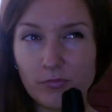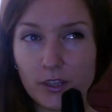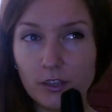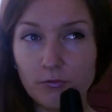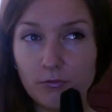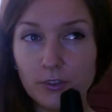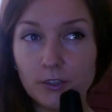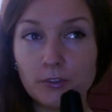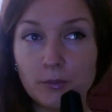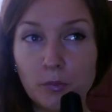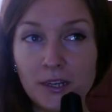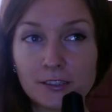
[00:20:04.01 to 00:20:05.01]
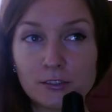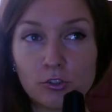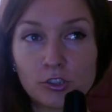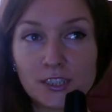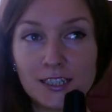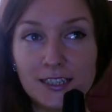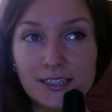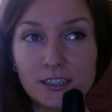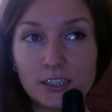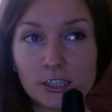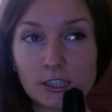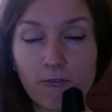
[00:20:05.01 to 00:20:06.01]
If the place looks
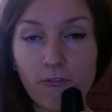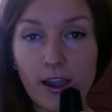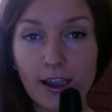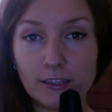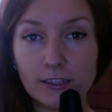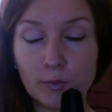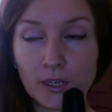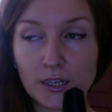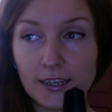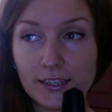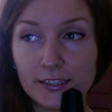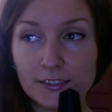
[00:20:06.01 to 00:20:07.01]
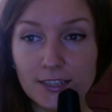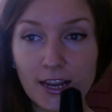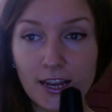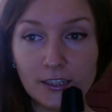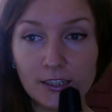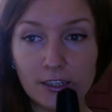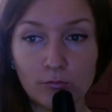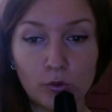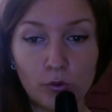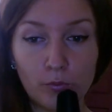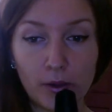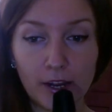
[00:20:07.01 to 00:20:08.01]
clean, it's fine, but like in Delhi and
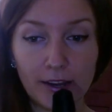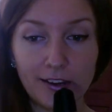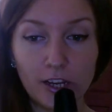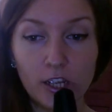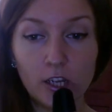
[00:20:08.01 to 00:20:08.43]
Mumbai,